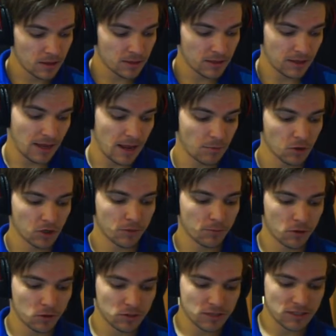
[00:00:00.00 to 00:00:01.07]
The gamer
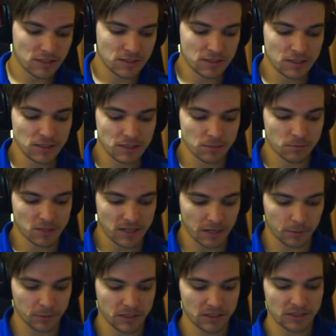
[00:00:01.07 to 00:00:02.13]
components and systems
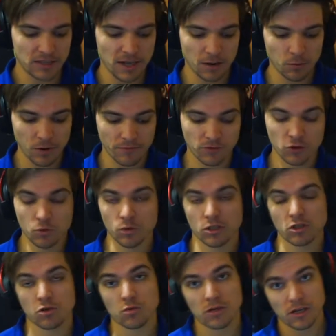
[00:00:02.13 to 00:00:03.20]
segment net revenue
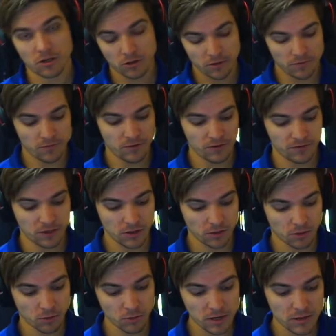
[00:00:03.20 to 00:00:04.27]
was
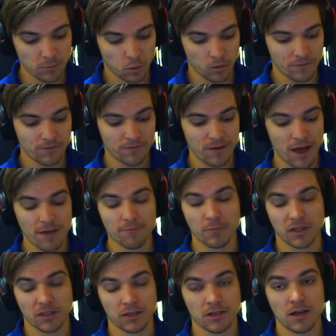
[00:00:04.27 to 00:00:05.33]
$353.5
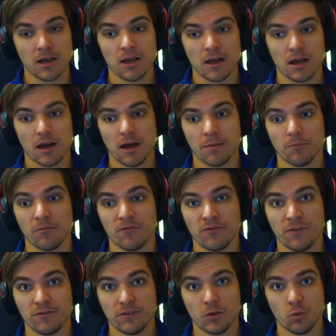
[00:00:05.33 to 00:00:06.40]
million, up
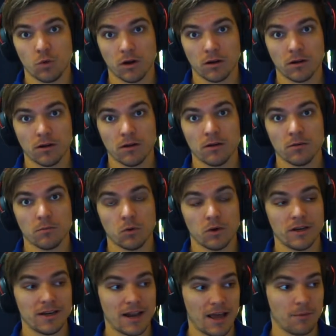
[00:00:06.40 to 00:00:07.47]

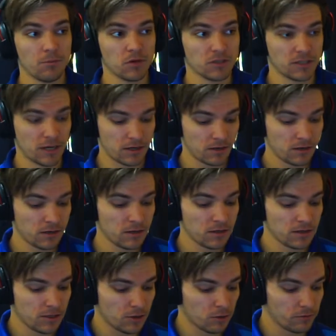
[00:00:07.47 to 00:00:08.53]
51.9%
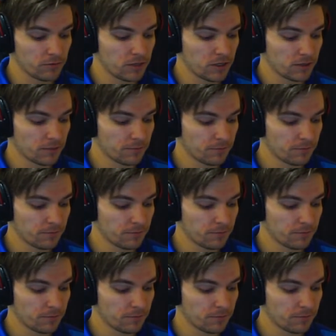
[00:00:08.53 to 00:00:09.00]
year over year.